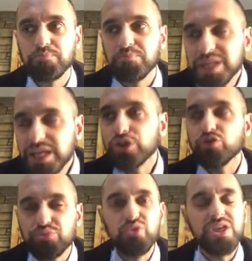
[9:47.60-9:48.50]
meaning
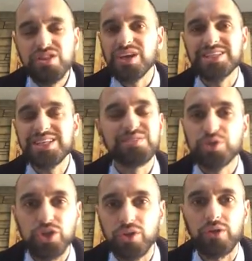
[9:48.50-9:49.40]
you breathe, you exist,
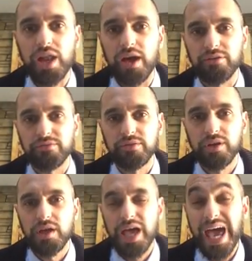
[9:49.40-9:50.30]
but you're not alive.
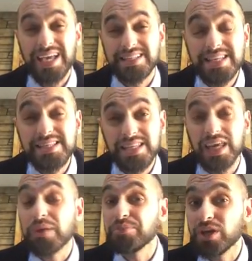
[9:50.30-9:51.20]

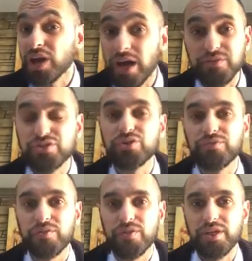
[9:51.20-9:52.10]
Existing and being alive is 2
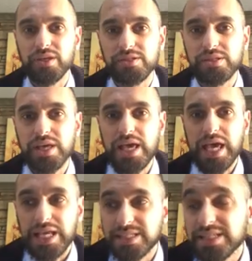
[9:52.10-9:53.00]
different things.
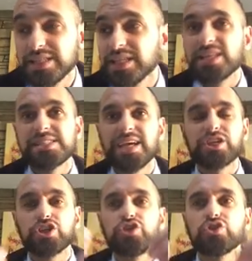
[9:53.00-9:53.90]
Existing is
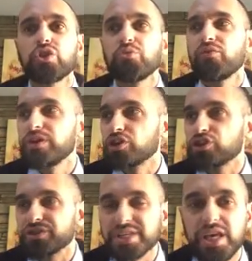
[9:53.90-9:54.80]
like you're not moving, you're
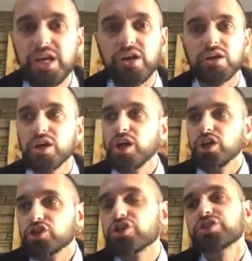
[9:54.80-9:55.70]
just here,
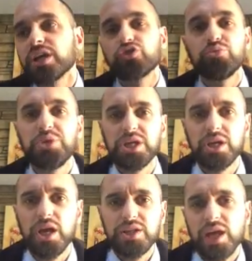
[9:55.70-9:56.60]
You're just here to
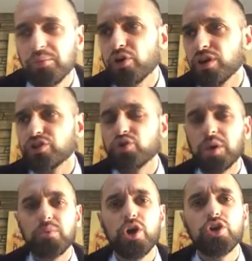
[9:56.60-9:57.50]
be. The American
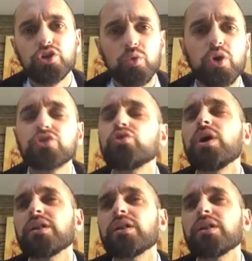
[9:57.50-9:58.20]
dream. You don't want to do